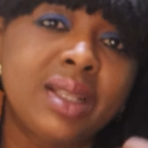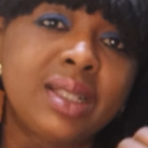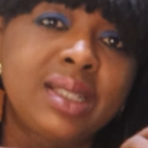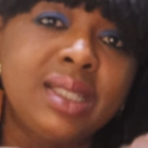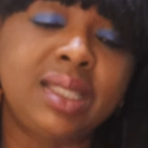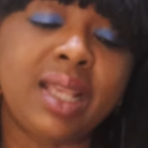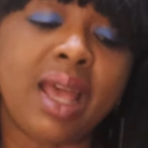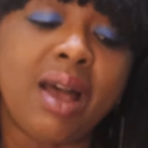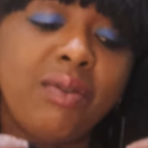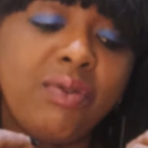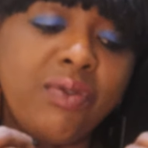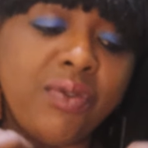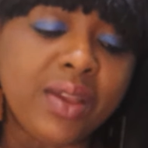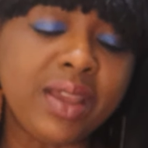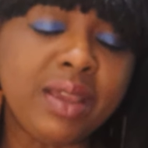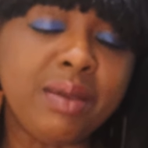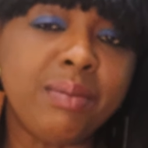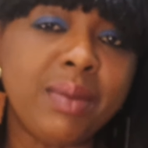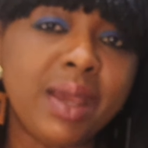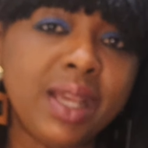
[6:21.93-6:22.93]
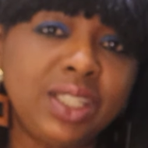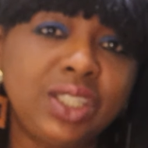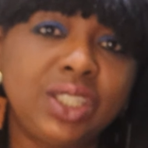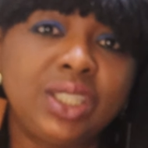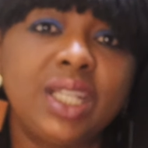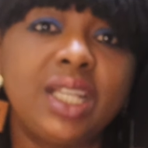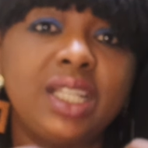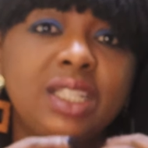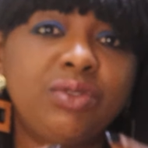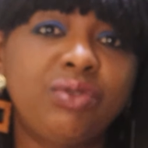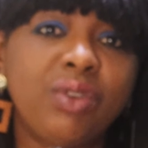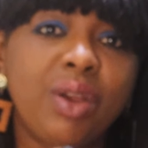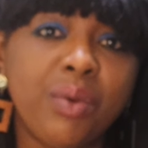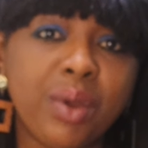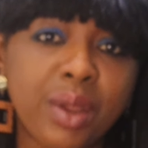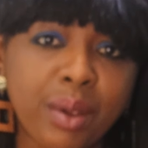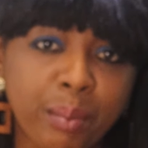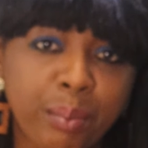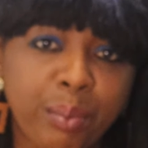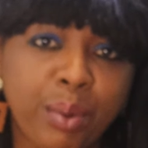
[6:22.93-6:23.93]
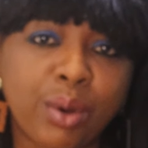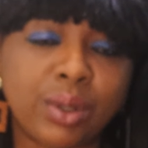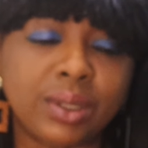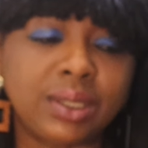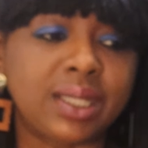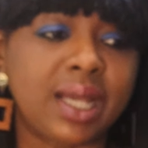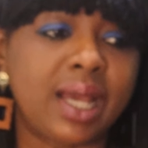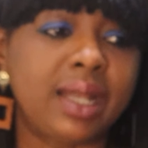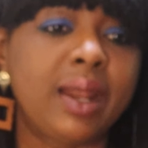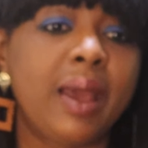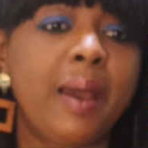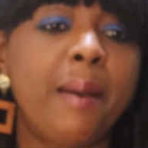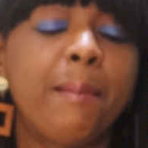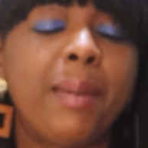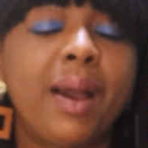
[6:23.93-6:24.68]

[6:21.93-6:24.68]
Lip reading: Self-image is very important.